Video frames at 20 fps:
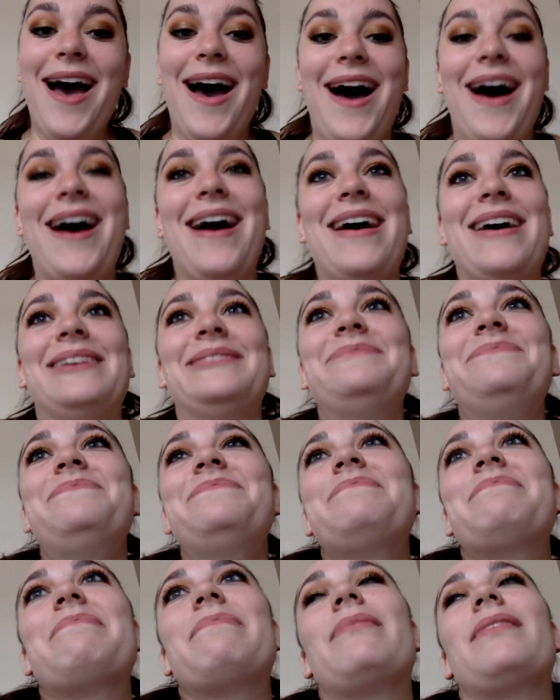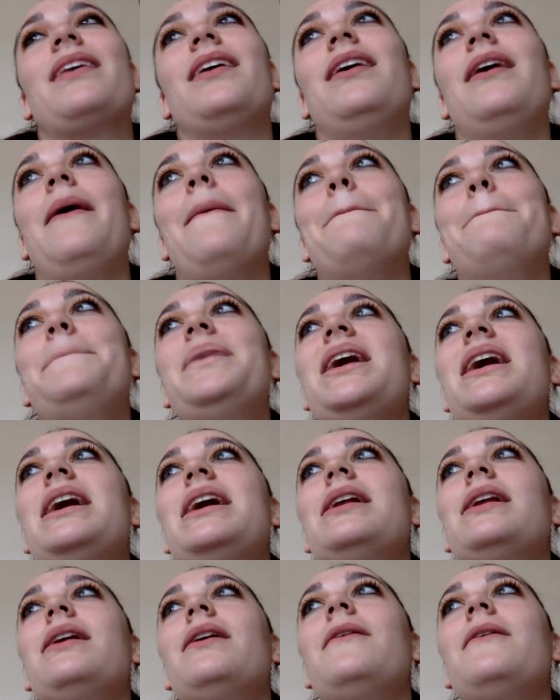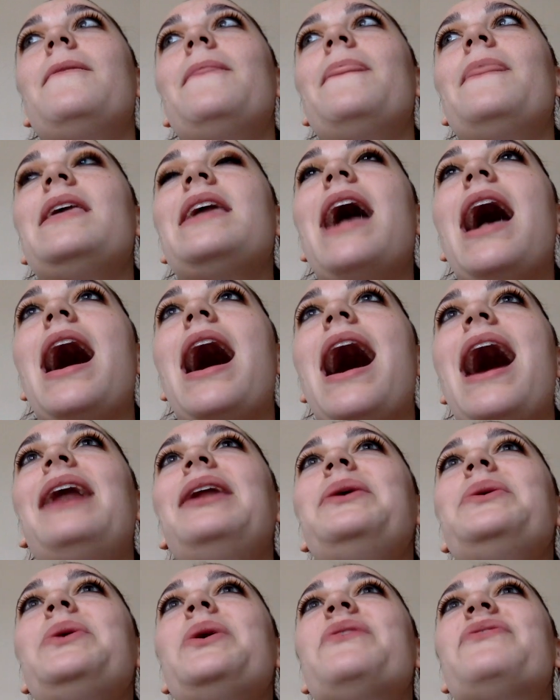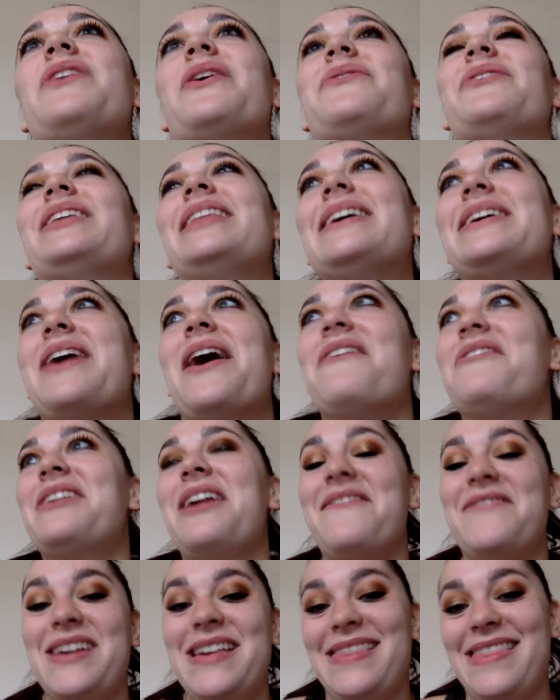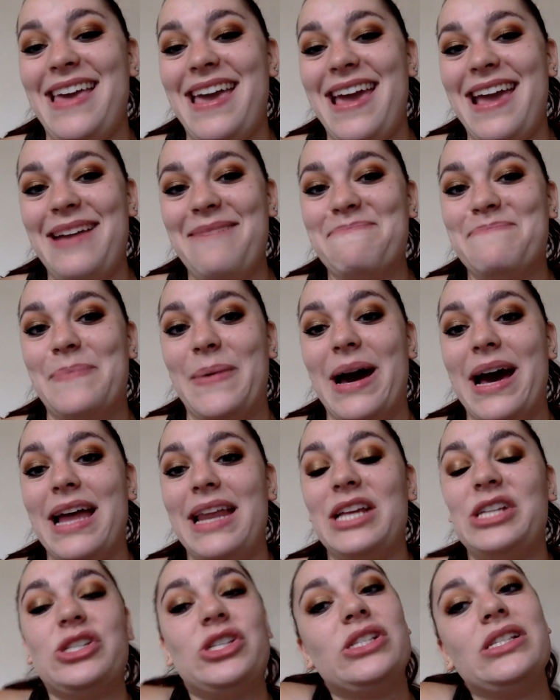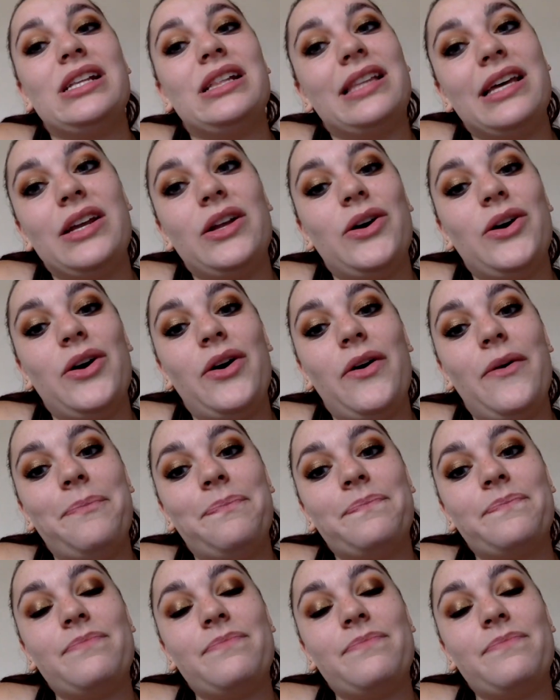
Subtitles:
But yeah, I don't know if that really covered everything, but it's just a little